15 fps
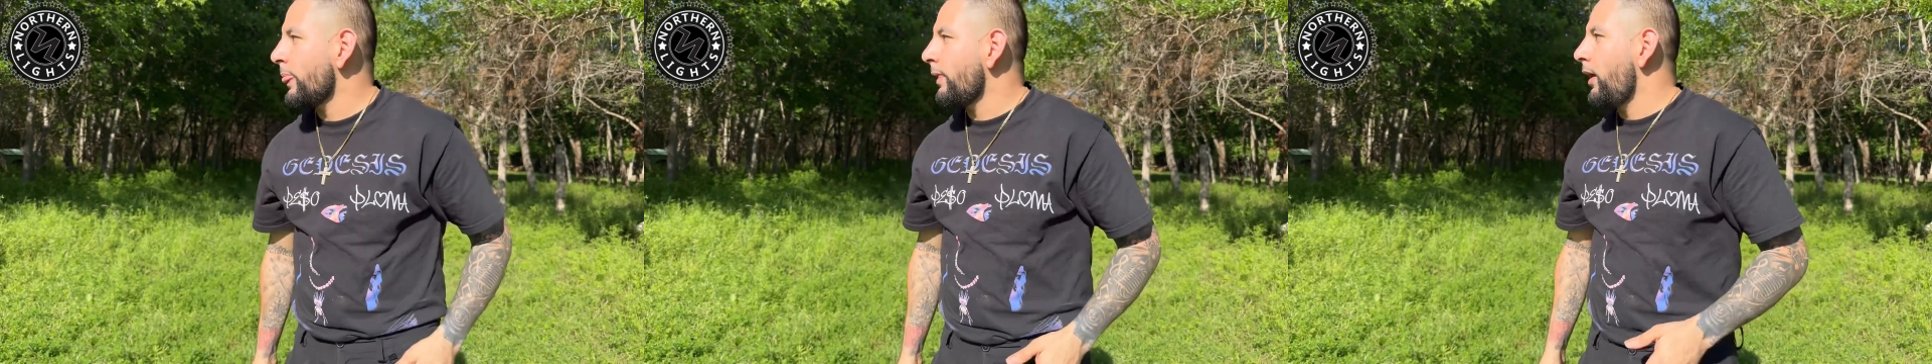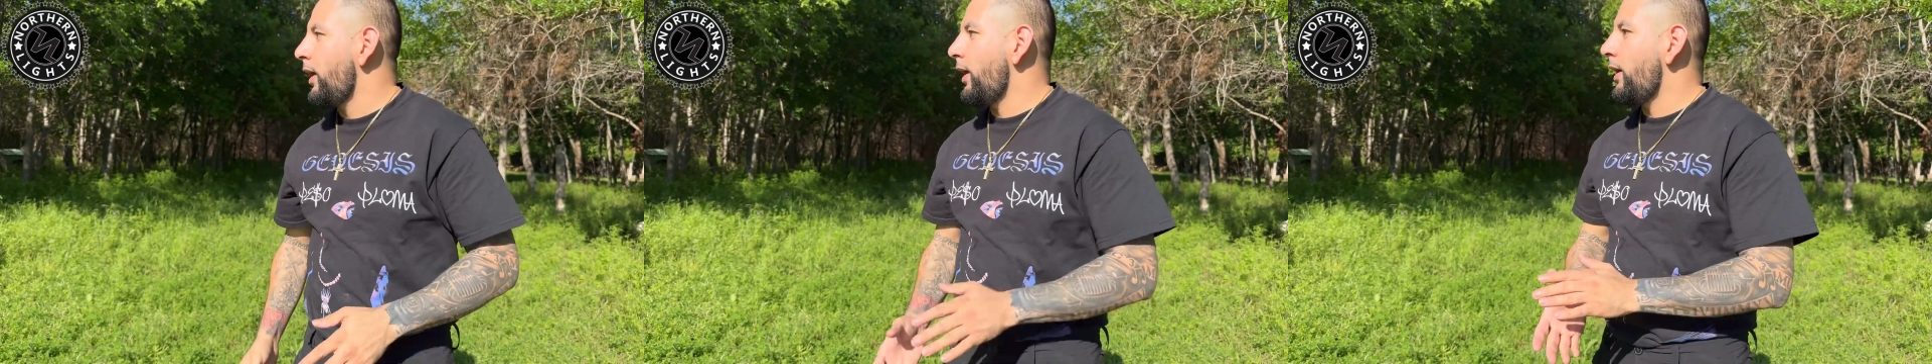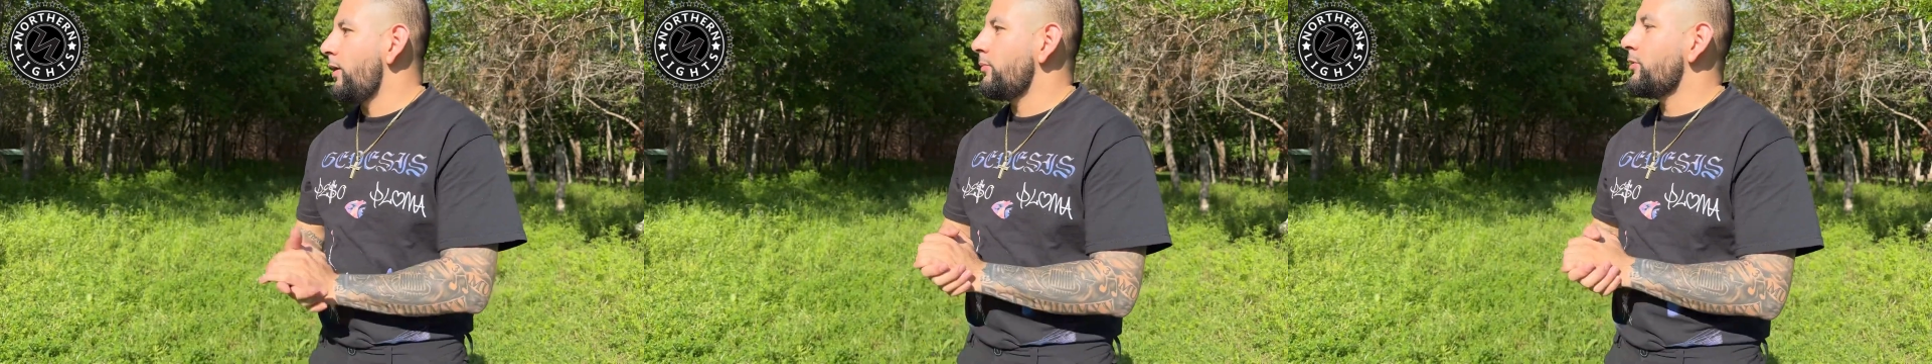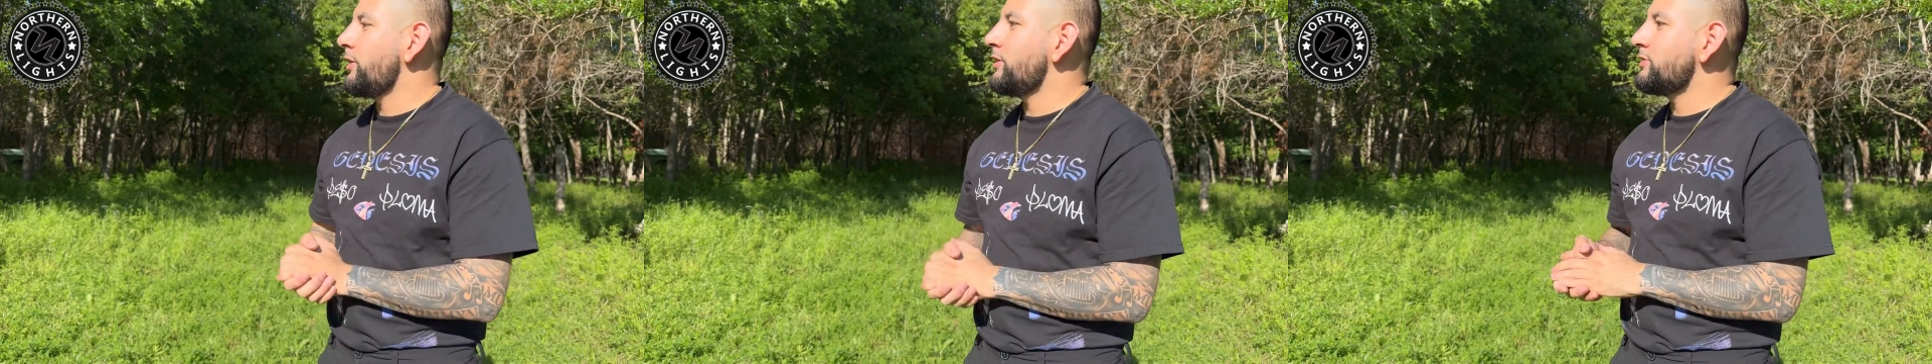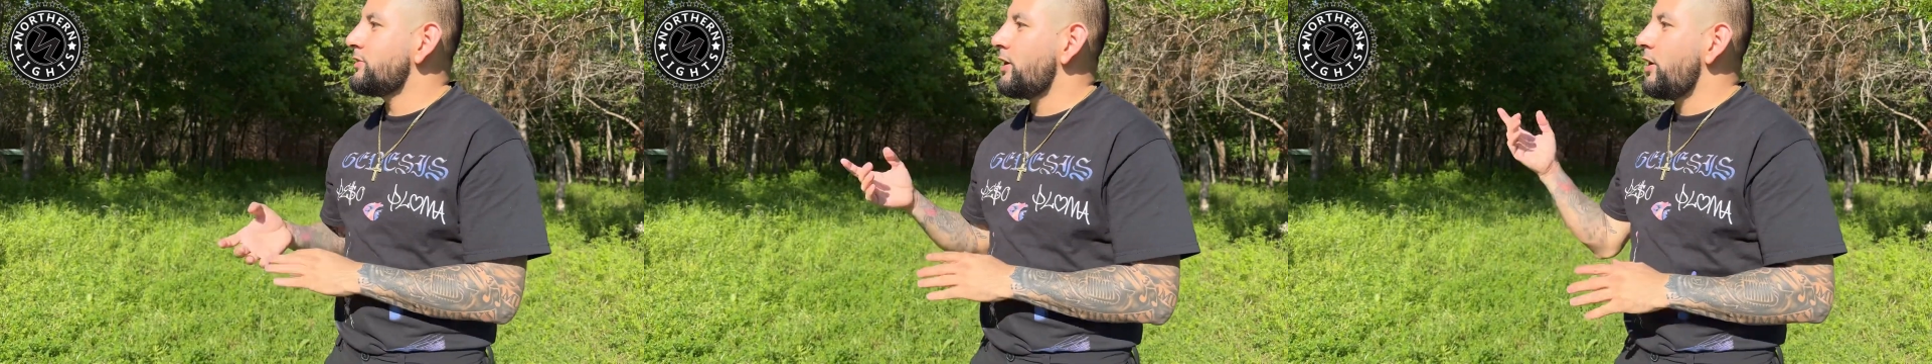I'm gonna
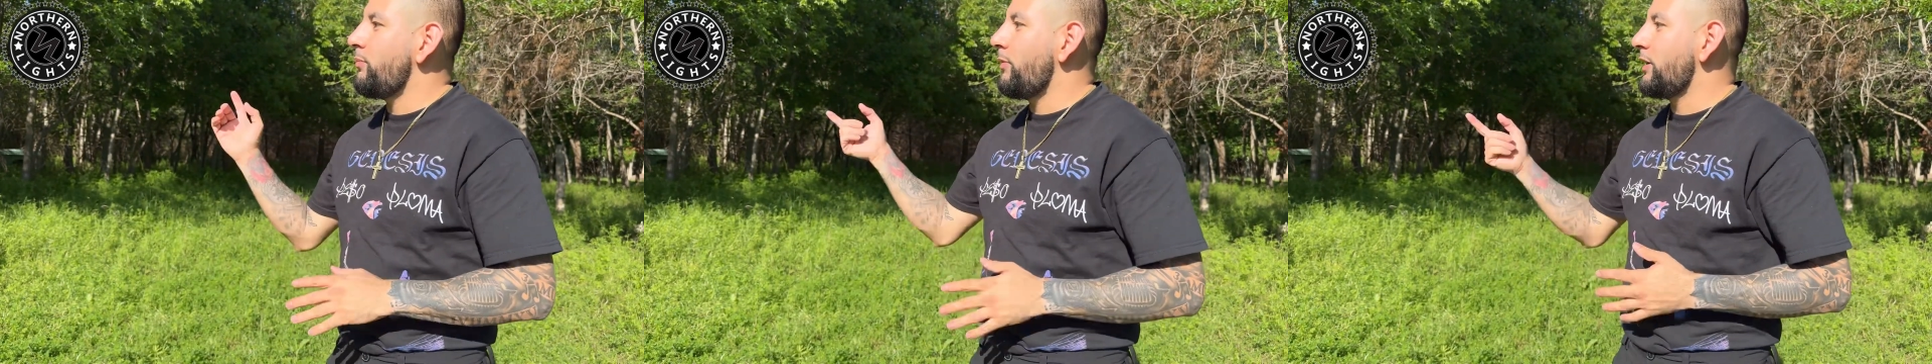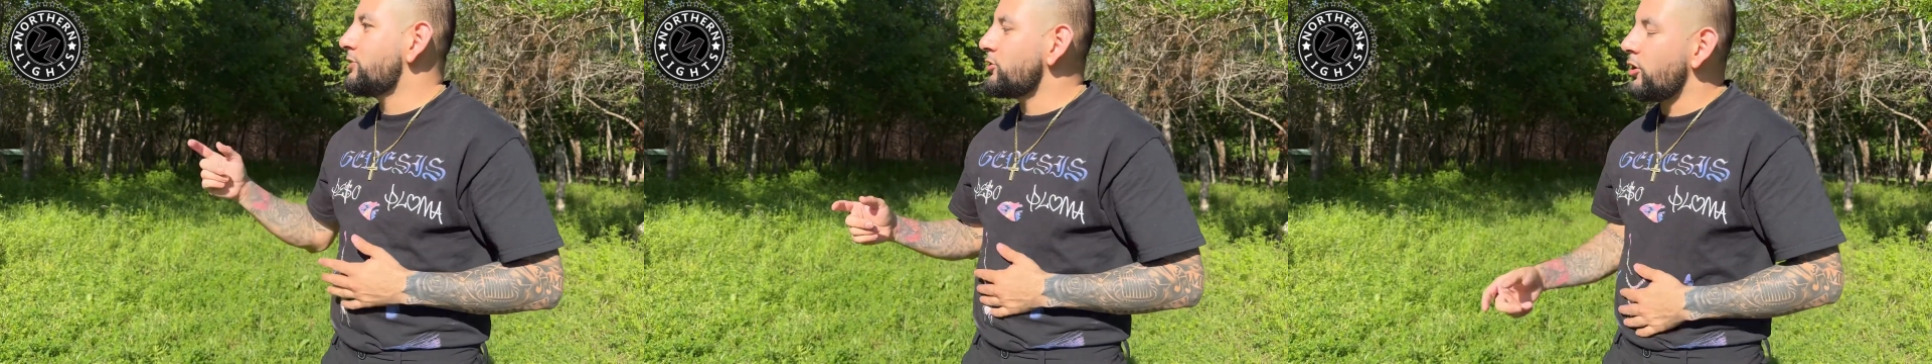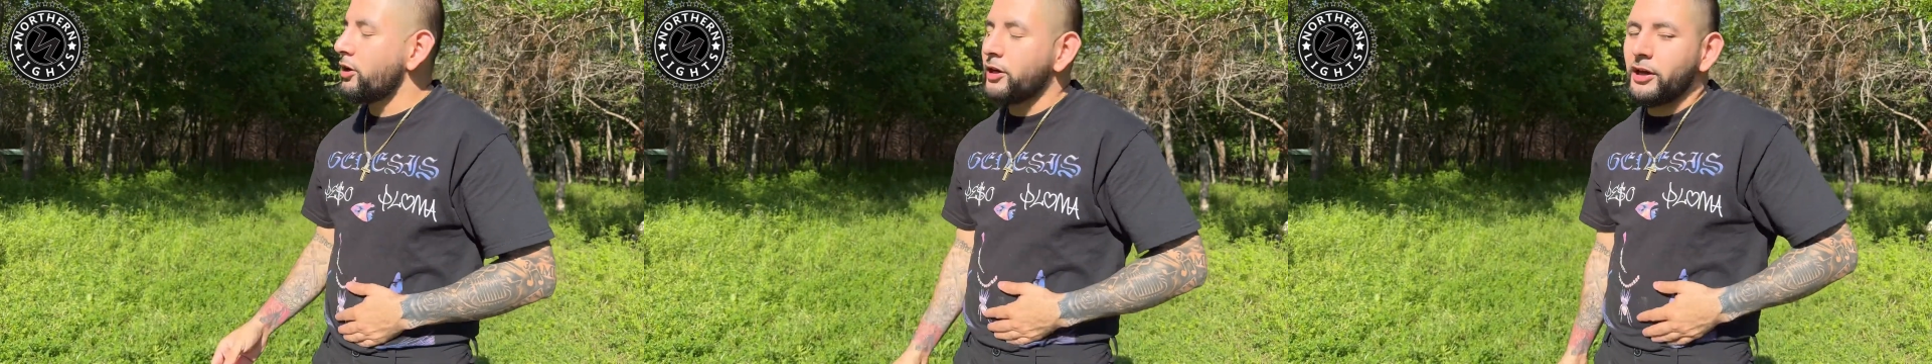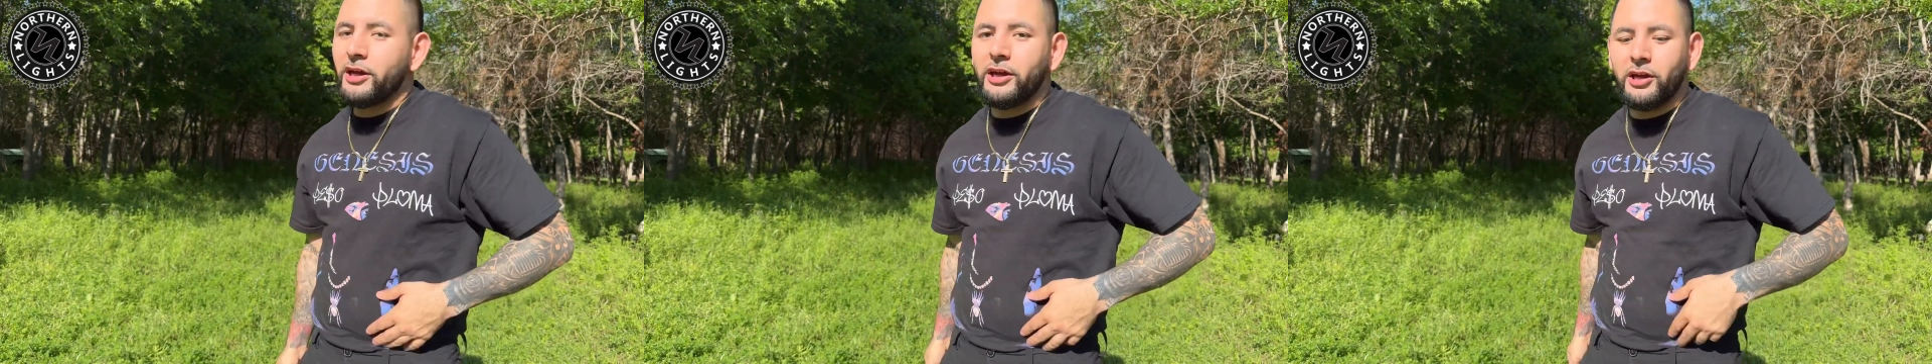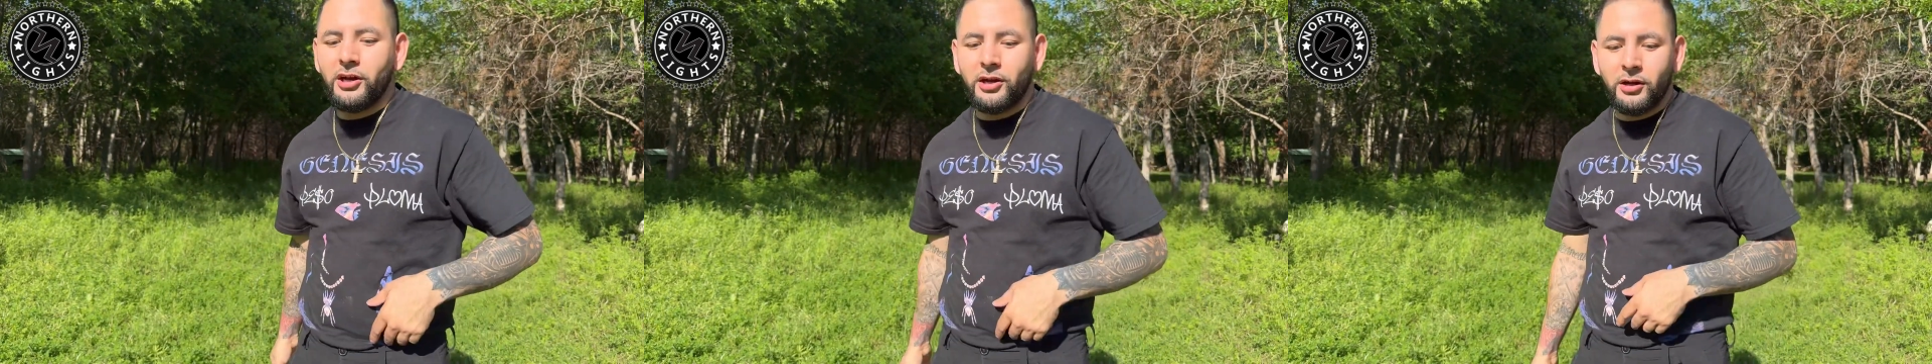set up my target
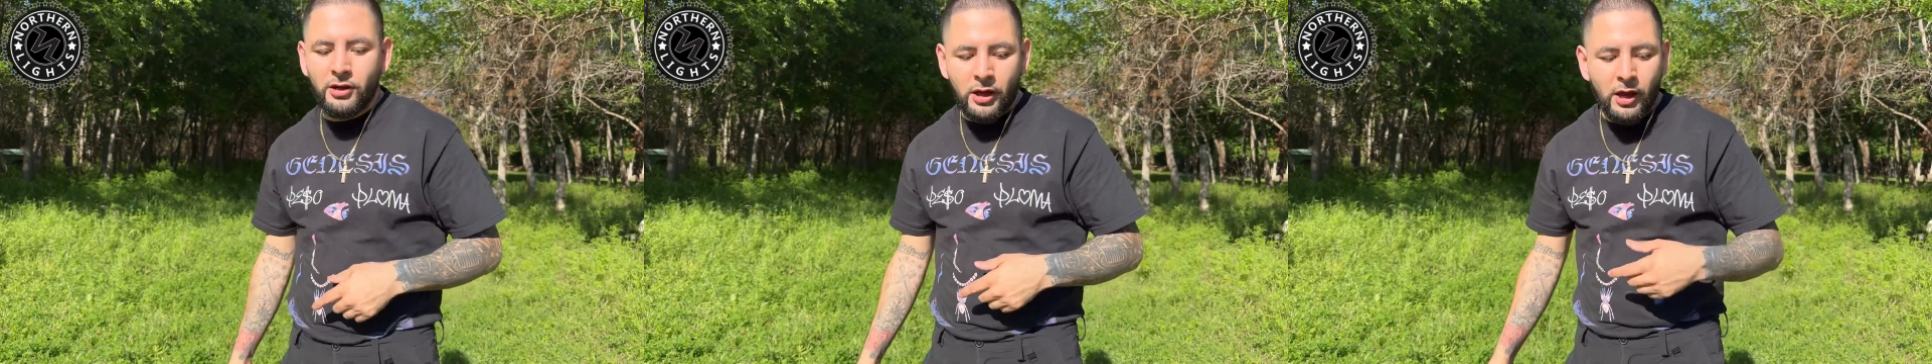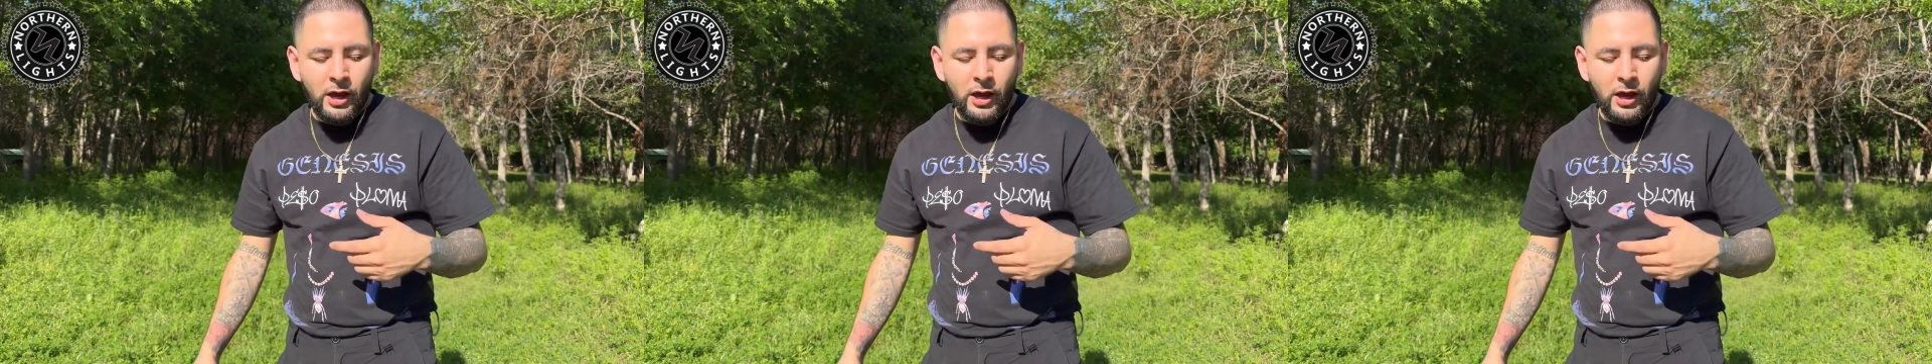here.